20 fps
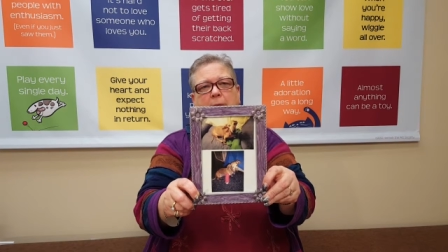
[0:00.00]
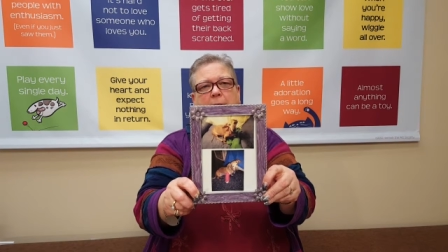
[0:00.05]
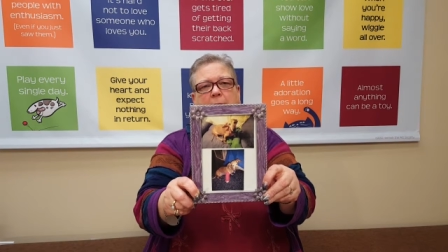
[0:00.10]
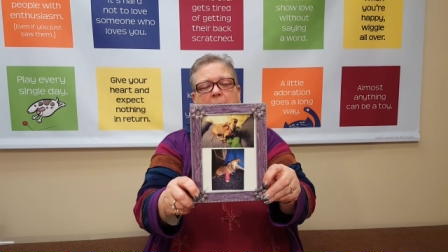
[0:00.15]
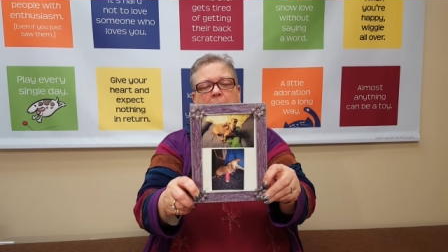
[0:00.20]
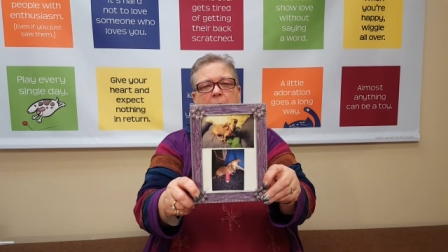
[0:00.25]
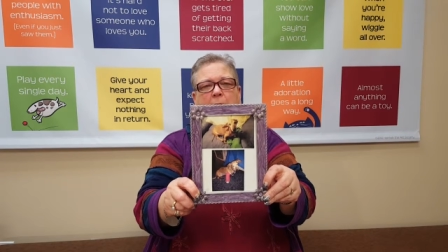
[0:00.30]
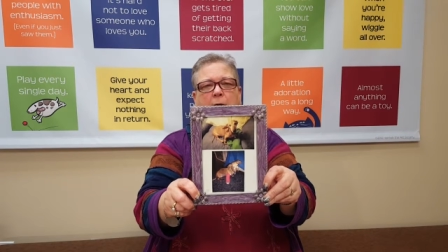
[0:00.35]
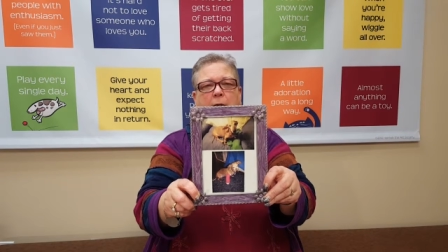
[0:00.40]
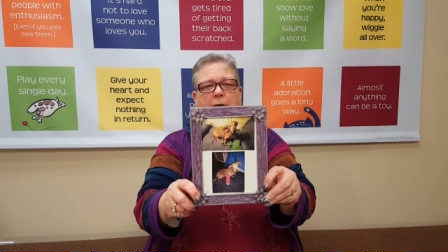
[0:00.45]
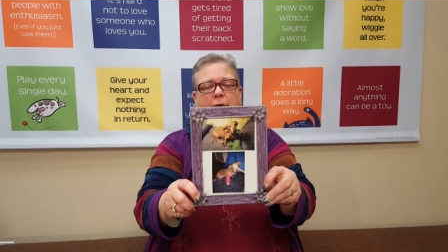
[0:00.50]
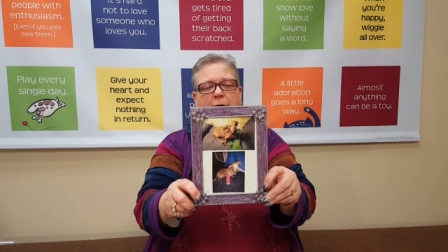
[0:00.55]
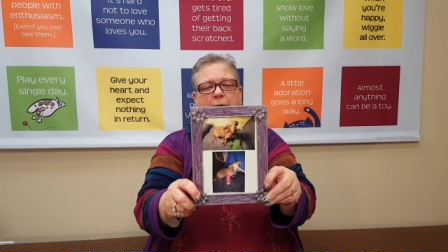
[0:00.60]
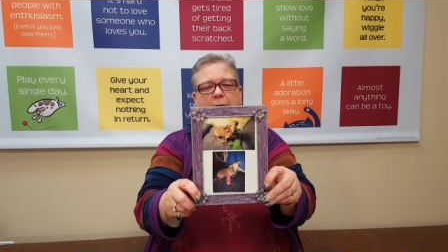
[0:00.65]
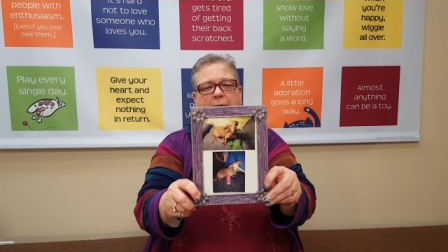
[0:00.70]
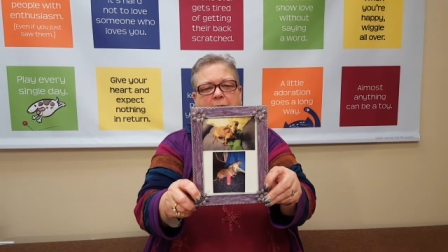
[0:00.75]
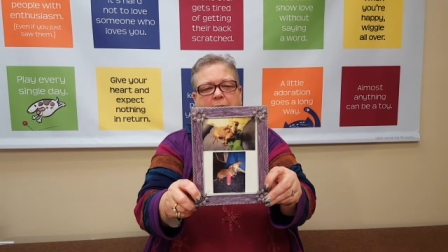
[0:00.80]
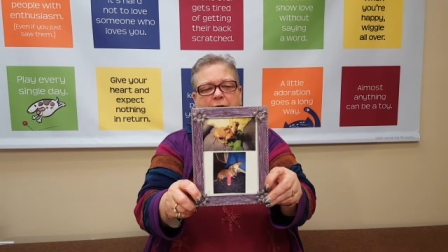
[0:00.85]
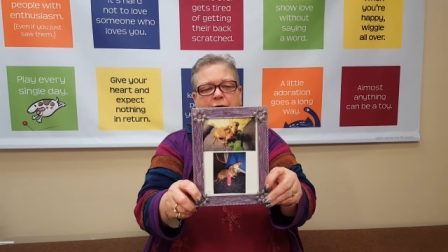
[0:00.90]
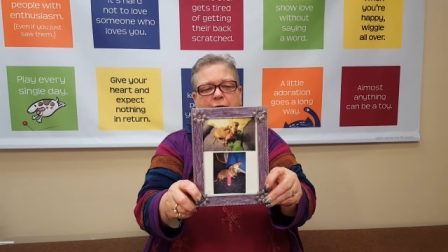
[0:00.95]
and all her
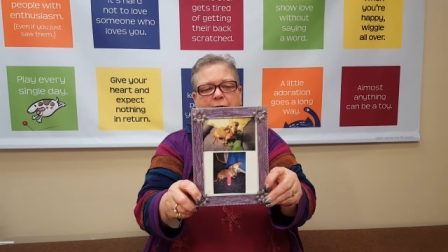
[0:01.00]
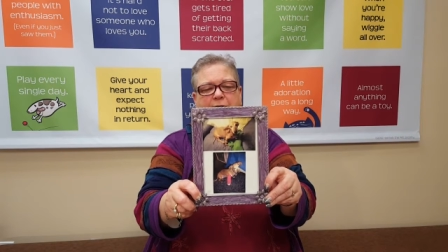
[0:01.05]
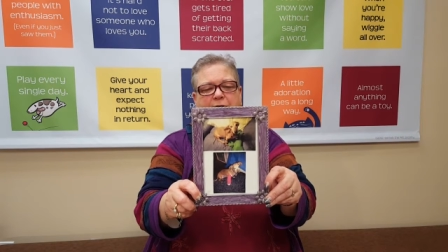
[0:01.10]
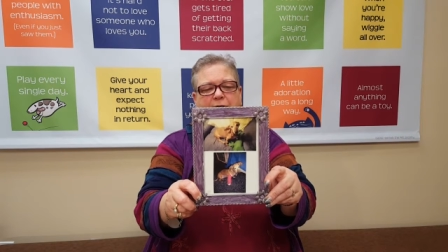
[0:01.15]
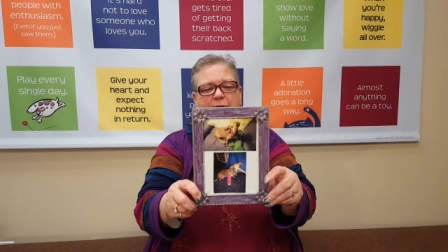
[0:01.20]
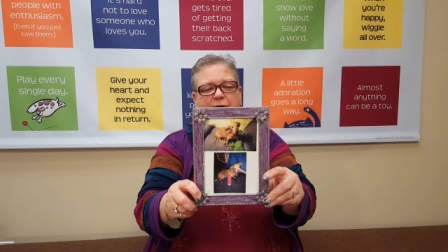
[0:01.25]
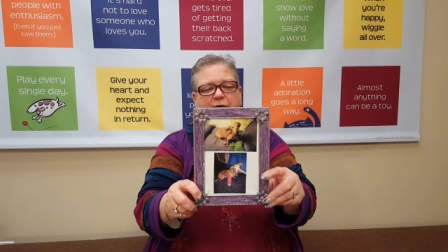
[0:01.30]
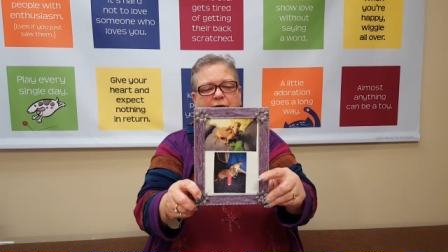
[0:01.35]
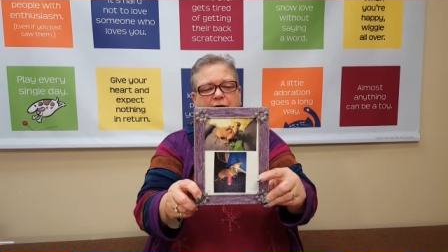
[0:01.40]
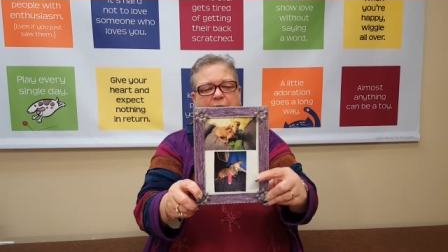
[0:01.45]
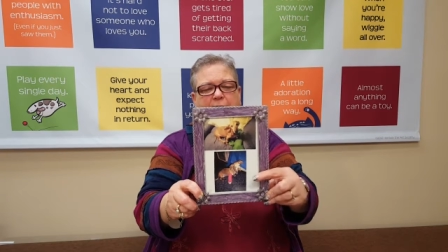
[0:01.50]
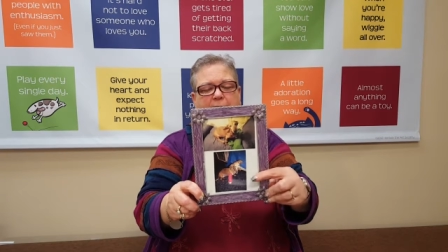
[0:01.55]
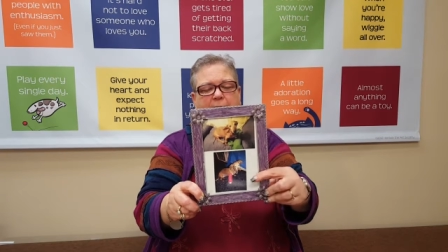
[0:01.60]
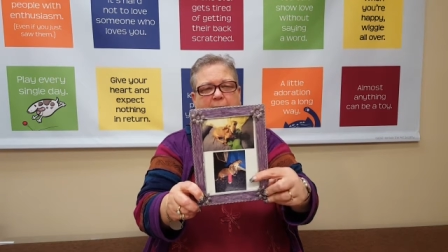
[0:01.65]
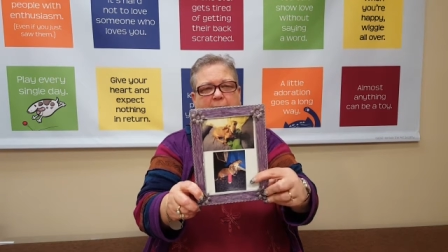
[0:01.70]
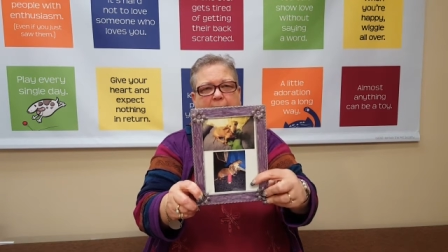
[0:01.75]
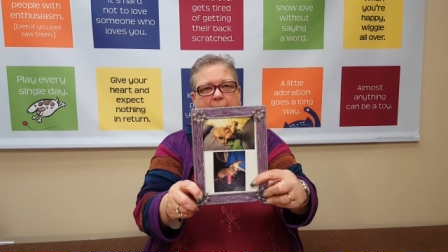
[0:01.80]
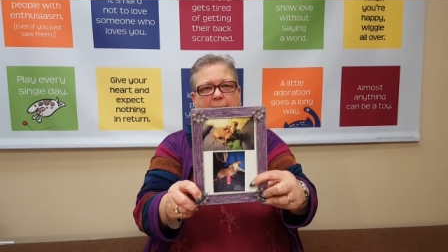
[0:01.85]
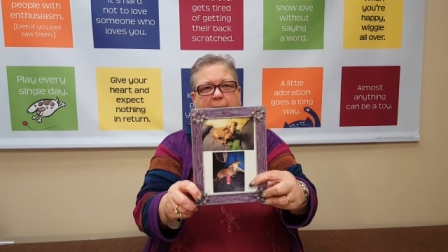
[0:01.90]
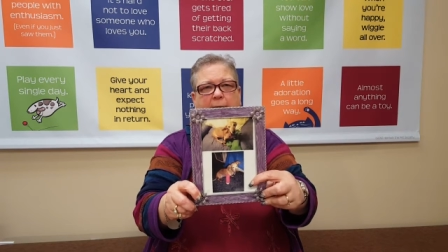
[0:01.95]
injuries that she
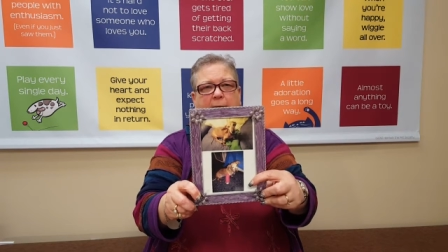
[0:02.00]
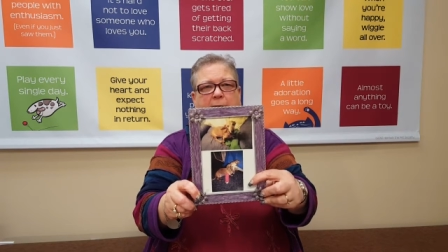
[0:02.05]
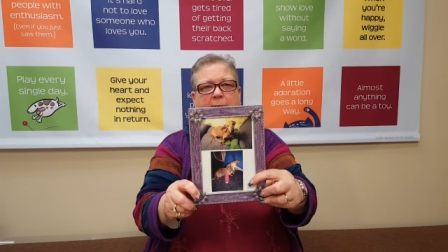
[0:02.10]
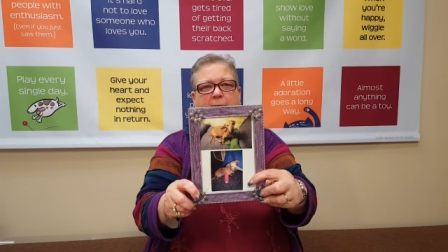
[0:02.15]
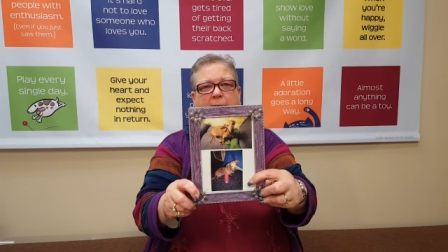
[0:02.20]
had,